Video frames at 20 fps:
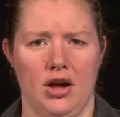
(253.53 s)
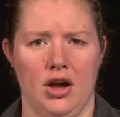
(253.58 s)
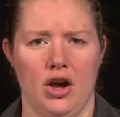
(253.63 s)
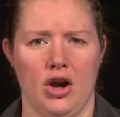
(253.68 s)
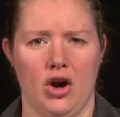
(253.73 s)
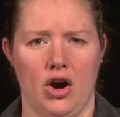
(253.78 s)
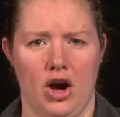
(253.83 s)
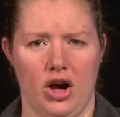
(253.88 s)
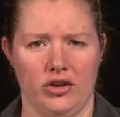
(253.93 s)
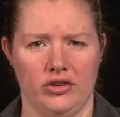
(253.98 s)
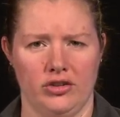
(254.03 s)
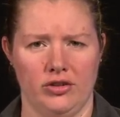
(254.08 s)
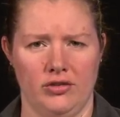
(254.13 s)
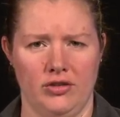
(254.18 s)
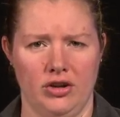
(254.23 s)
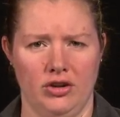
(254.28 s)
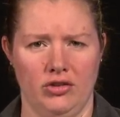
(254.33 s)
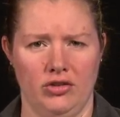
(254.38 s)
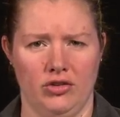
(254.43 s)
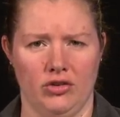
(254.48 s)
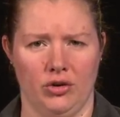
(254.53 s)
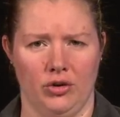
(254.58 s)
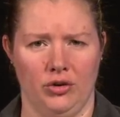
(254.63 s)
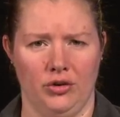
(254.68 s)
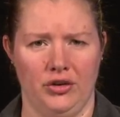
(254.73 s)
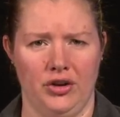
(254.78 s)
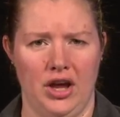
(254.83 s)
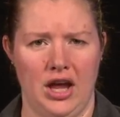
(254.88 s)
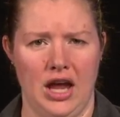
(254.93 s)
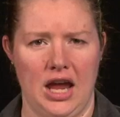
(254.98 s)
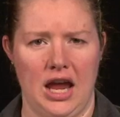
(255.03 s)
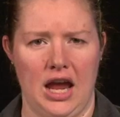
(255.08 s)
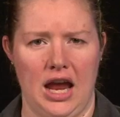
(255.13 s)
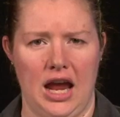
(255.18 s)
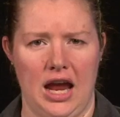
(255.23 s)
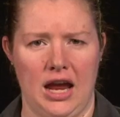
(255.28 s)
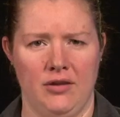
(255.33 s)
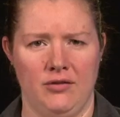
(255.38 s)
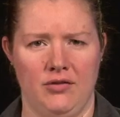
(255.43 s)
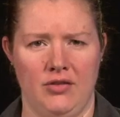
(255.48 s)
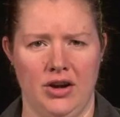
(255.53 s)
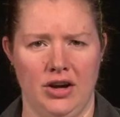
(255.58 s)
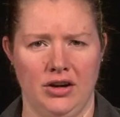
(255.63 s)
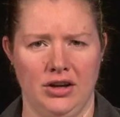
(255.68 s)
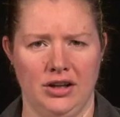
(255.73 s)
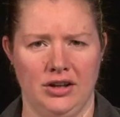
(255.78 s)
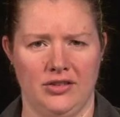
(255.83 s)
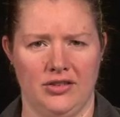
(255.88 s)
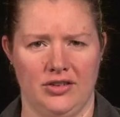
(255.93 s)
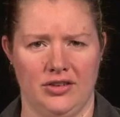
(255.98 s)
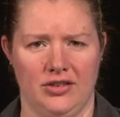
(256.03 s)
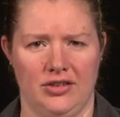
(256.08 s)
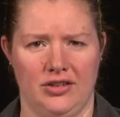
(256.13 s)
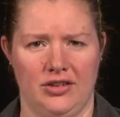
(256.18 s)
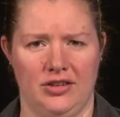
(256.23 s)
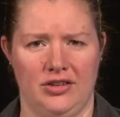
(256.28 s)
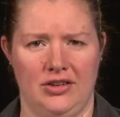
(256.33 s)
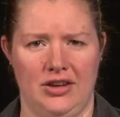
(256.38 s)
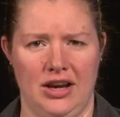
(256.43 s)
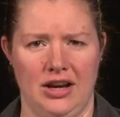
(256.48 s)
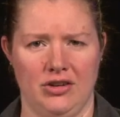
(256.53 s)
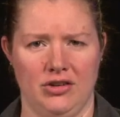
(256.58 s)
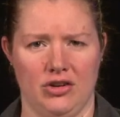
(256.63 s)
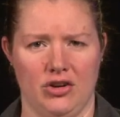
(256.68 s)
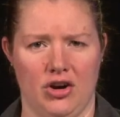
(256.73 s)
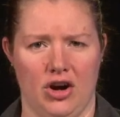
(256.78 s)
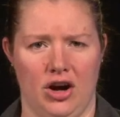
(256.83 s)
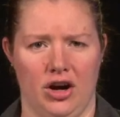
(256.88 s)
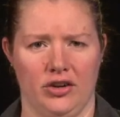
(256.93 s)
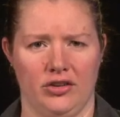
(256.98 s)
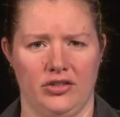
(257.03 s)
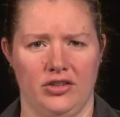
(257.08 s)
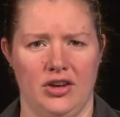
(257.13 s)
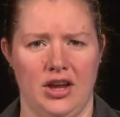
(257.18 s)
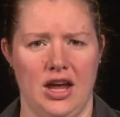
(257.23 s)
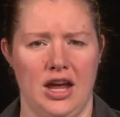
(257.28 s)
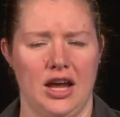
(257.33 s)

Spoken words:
cost of goods sold, and variances to standard costs